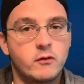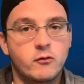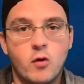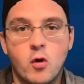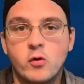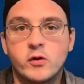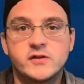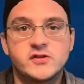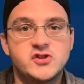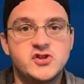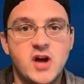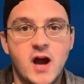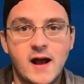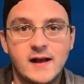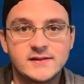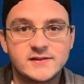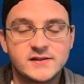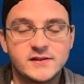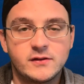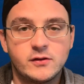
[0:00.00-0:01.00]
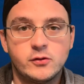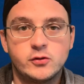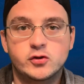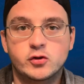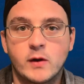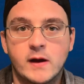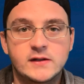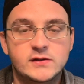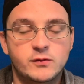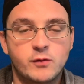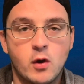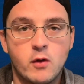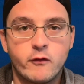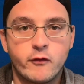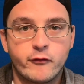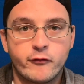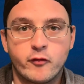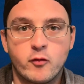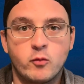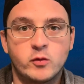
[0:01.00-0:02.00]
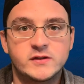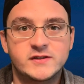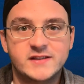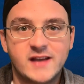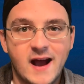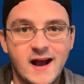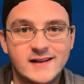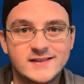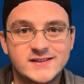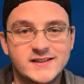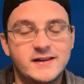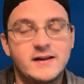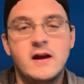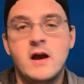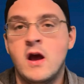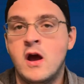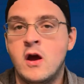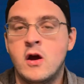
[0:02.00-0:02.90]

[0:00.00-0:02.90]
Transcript: Rodis Johnson, who transferred over from Wisconsin.